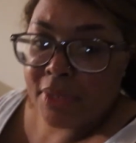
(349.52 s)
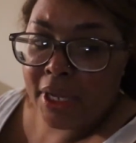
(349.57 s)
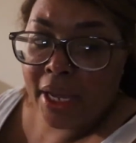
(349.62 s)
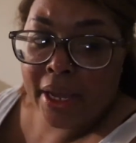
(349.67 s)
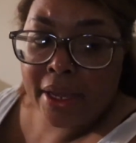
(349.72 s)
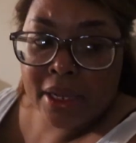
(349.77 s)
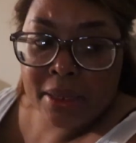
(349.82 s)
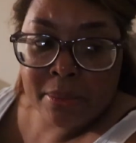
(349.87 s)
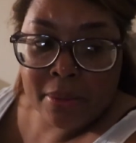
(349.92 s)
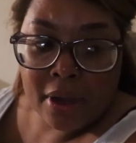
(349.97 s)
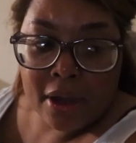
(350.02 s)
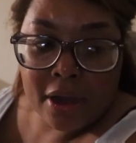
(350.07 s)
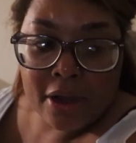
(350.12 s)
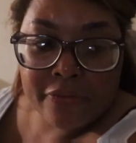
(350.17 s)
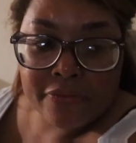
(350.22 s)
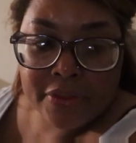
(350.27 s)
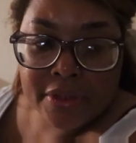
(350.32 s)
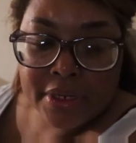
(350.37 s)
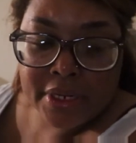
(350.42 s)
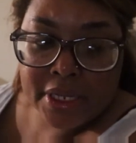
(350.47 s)
I am
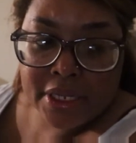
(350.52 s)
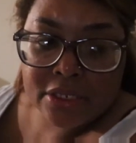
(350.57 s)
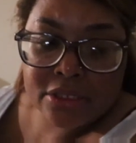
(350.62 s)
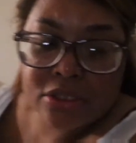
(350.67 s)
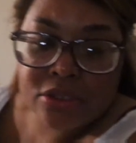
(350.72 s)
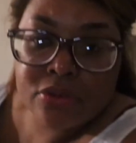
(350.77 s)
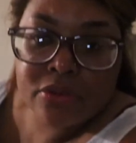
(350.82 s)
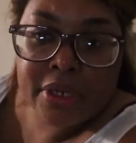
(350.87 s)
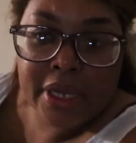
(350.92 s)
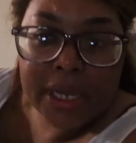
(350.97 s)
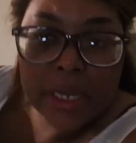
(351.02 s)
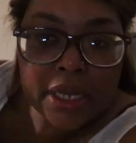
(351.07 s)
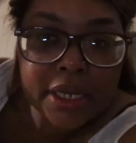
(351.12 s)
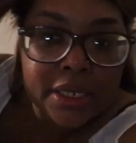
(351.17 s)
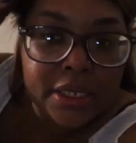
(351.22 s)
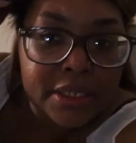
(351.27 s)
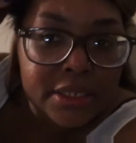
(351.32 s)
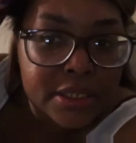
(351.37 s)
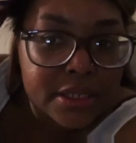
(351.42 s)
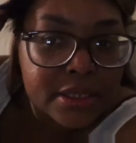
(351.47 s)
off the next two
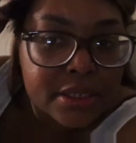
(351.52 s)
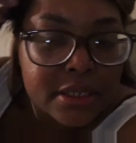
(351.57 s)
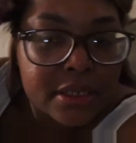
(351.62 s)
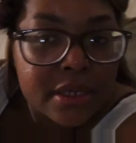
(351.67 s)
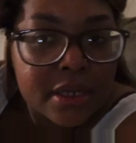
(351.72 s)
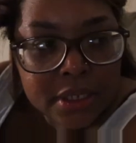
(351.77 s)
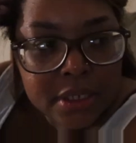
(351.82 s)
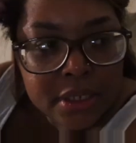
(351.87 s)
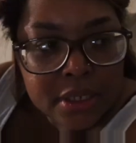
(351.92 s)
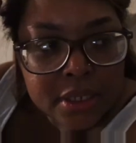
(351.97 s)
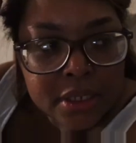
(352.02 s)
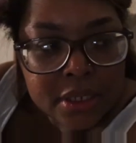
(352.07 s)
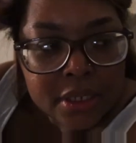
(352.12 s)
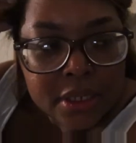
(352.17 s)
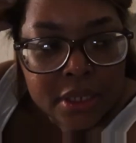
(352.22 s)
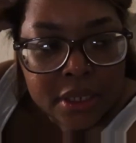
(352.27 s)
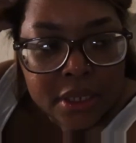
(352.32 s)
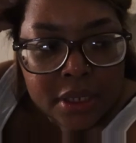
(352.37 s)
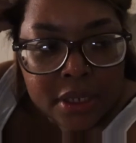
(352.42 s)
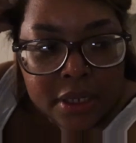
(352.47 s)
days.
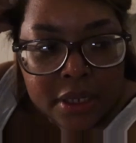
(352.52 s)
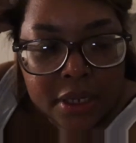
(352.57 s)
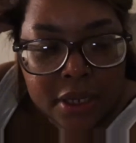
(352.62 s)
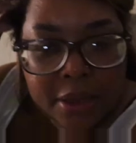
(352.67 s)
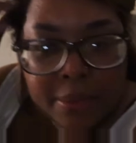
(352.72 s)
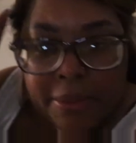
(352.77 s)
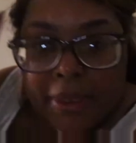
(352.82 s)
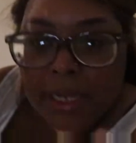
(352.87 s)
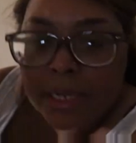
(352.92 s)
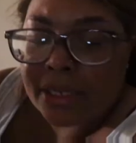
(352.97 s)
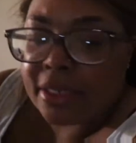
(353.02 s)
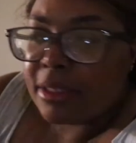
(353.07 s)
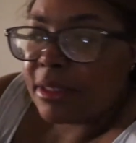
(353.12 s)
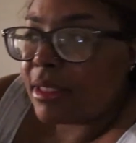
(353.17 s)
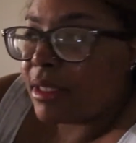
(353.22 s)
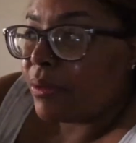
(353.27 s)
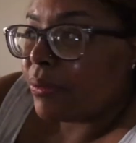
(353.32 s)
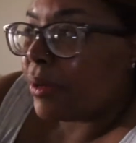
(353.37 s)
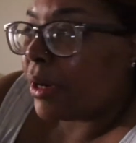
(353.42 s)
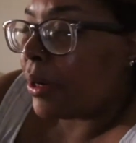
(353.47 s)
I'm not going to
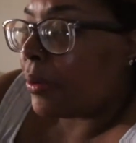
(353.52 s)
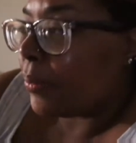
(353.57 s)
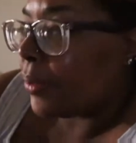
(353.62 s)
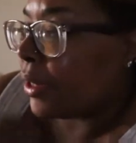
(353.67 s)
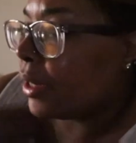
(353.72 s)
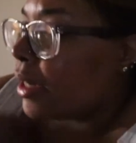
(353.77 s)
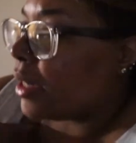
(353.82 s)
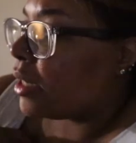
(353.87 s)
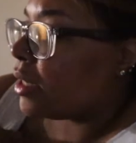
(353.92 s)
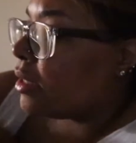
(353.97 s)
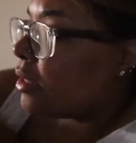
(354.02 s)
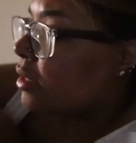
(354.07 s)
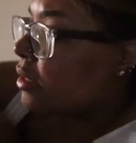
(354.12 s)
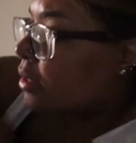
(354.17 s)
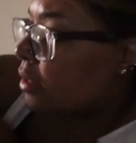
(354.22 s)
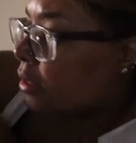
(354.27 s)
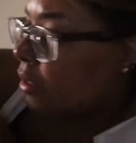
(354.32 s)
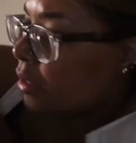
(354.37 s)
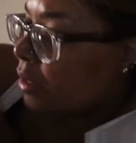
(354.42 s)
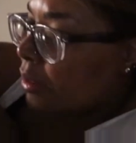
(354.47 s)
say where I work,
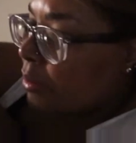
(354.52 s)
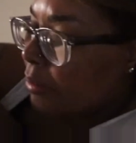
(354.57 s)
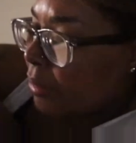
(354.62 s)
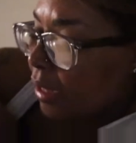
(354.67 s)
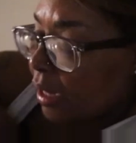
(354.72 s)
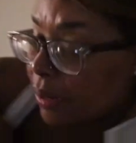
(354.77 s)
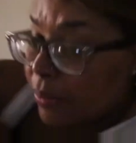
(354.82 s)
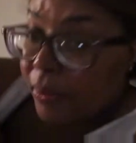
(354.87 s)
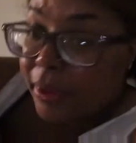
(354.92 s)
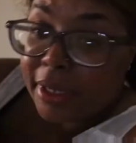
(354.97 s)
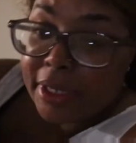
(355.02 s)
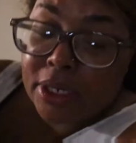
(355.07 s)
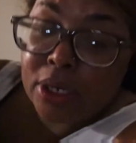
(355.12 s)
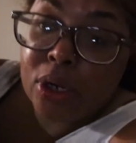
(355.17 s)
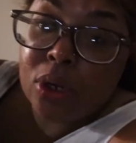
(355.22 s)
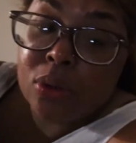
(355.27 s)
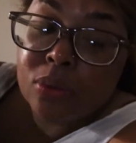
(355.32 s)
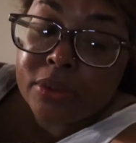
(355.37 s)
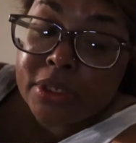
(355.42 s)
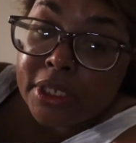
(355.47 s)
but I work at a
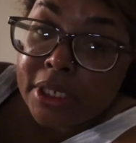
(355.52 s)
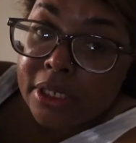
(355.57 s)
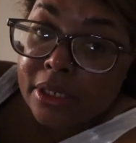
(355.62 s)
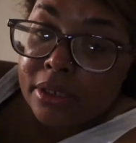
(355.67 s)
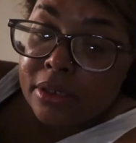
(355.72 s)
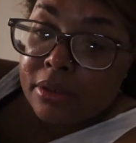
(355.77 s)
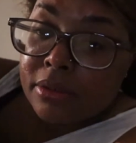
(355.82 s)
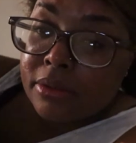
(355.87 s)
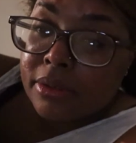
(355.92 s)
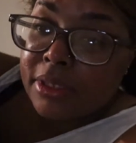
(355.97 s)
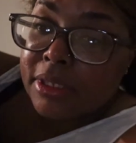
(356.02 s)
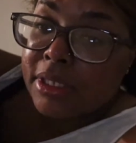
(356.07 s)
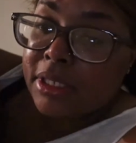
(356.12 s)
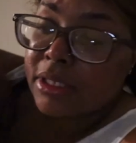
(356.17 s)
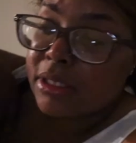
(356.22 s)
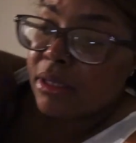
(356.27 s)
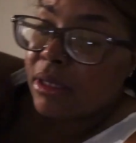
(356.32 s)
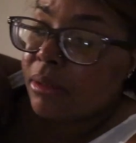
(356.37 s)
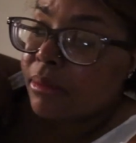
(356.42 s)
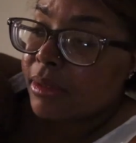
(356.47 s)
hotel, and
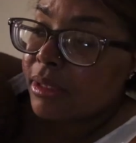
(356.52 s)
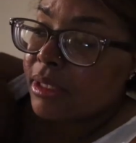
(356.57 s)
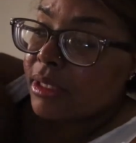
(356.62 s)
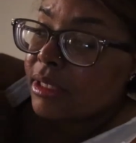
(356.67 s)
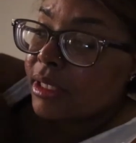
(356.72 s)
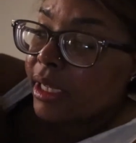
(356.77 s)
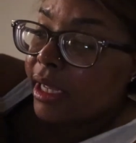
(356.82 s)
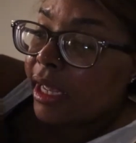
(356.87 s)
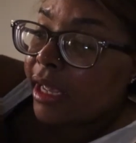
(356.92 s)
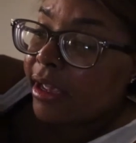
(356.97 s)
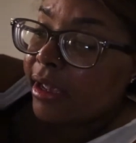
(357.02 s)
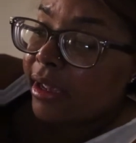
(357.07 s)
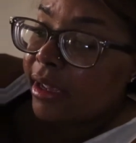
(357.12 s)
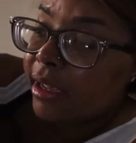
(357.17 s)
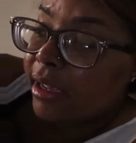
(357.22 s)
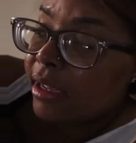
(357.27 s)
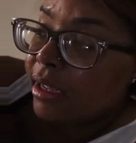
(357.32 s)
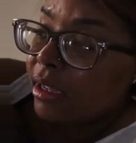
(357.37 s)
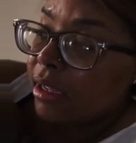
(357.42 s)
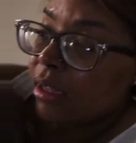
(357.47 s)
that's all I'm going to say.
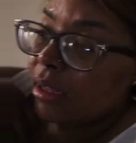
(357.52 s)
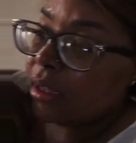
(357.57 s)
A